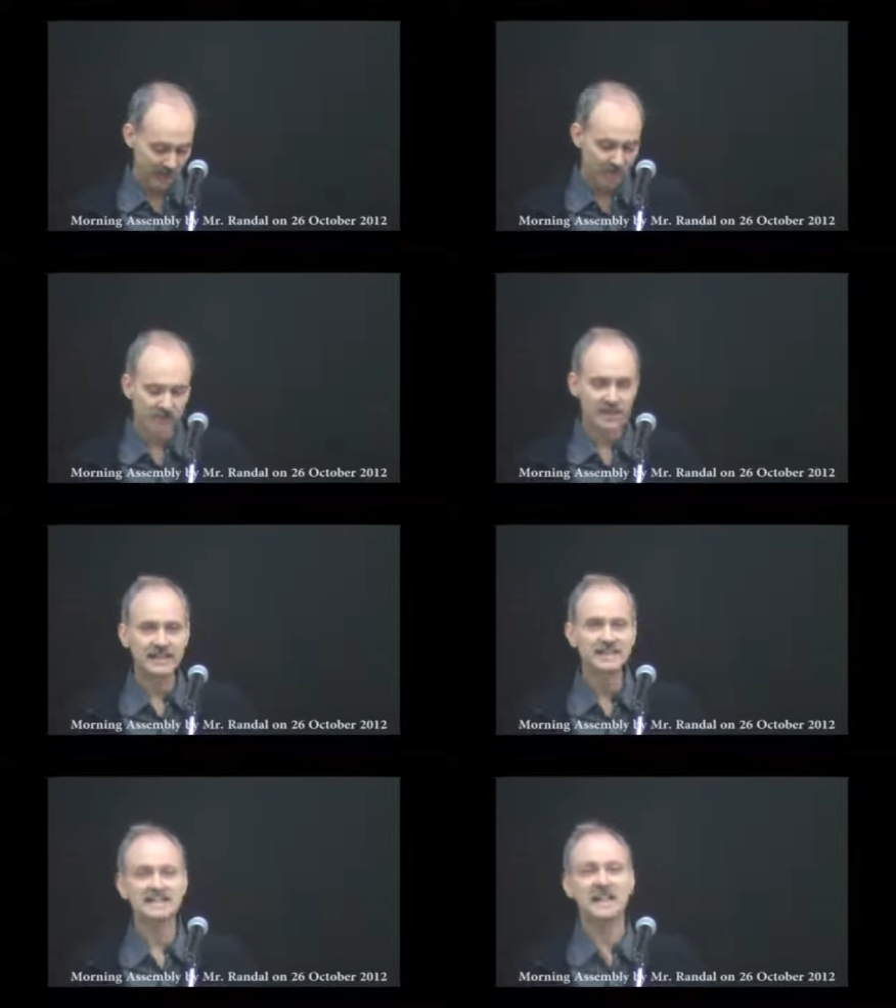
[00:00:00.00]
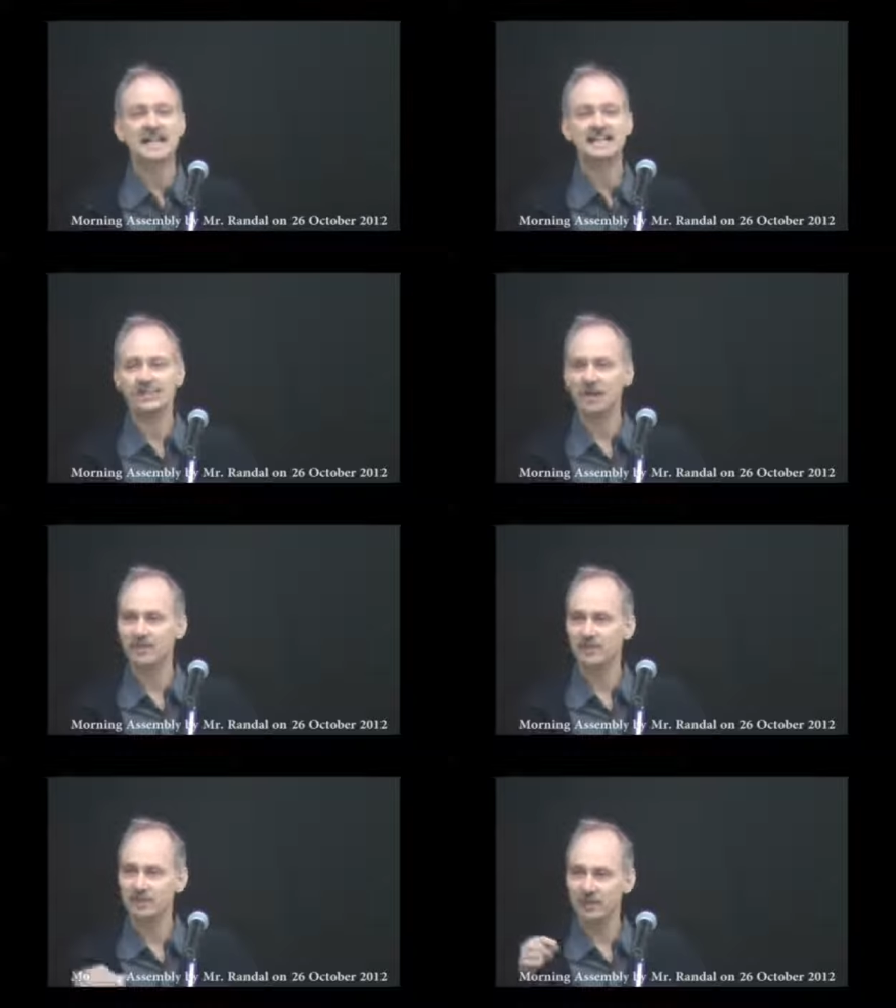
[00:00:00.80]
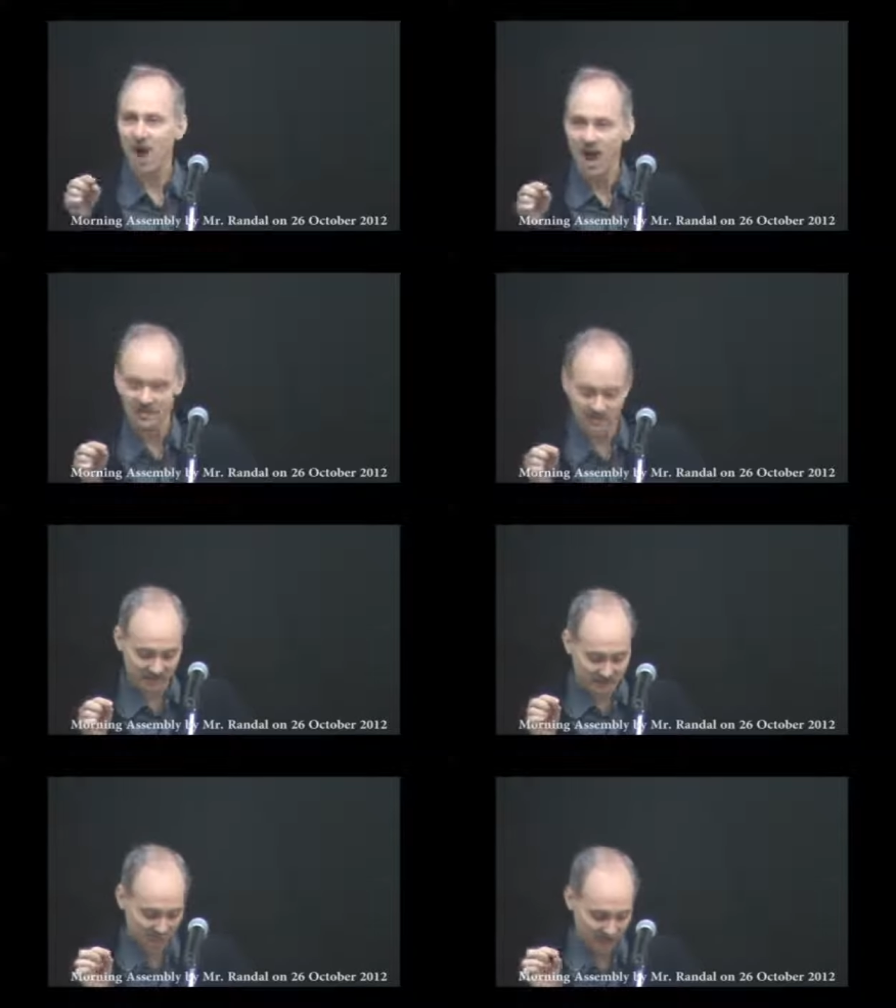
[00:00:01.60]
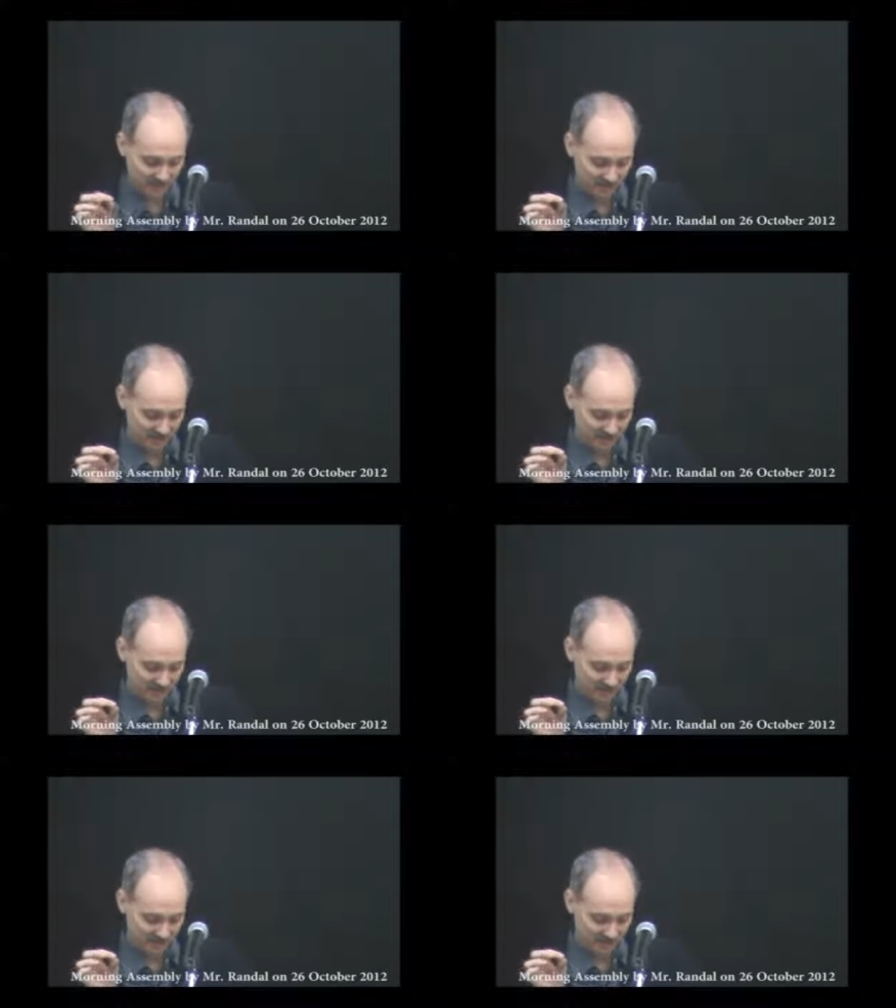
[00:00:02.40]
Every intent of the thoughts